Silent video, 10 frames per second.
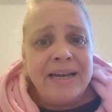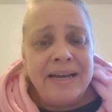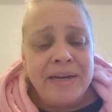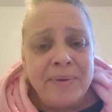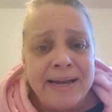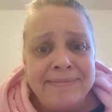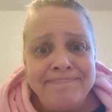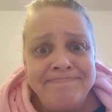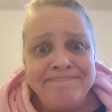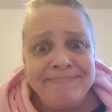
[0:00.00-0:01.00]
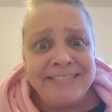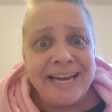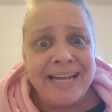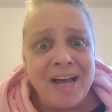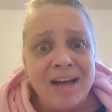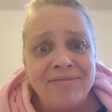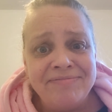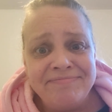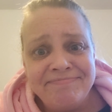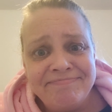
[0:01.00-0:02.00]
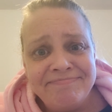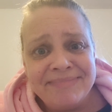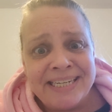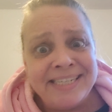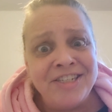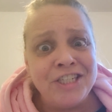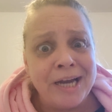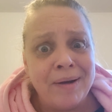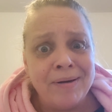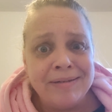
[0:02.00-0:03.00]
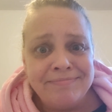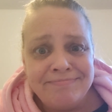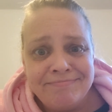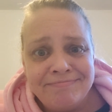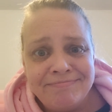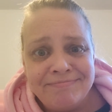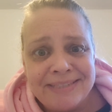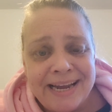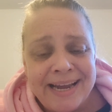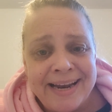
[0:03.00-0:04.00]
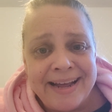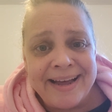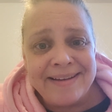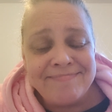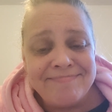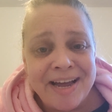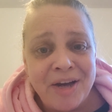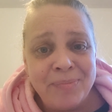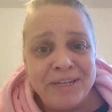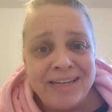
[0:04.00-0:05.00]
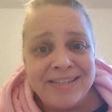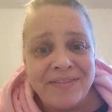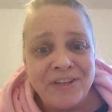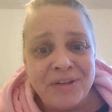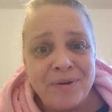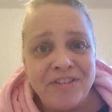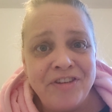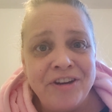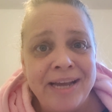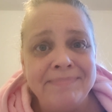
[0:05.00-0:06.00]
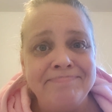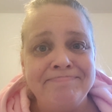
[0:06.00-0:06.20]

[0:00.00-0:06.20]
Anyway, I'm signing off. I need to shower. And I hope you guys have a good rest of your day.